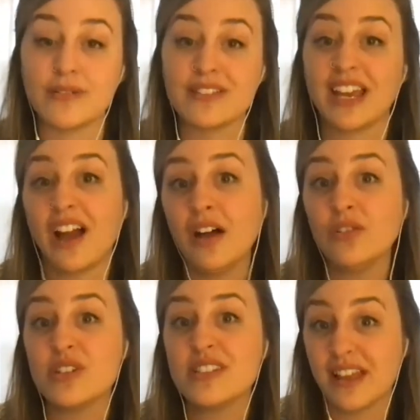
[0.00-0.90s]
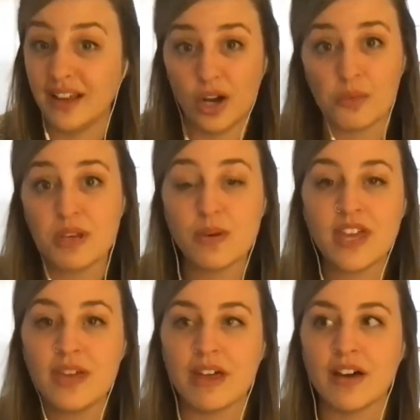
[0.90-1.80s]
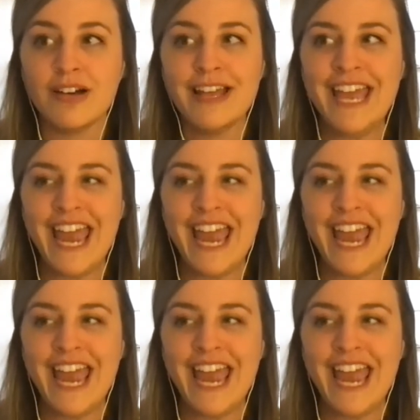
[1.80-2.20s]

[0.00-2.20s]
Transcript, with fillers: was like i'll just help you with email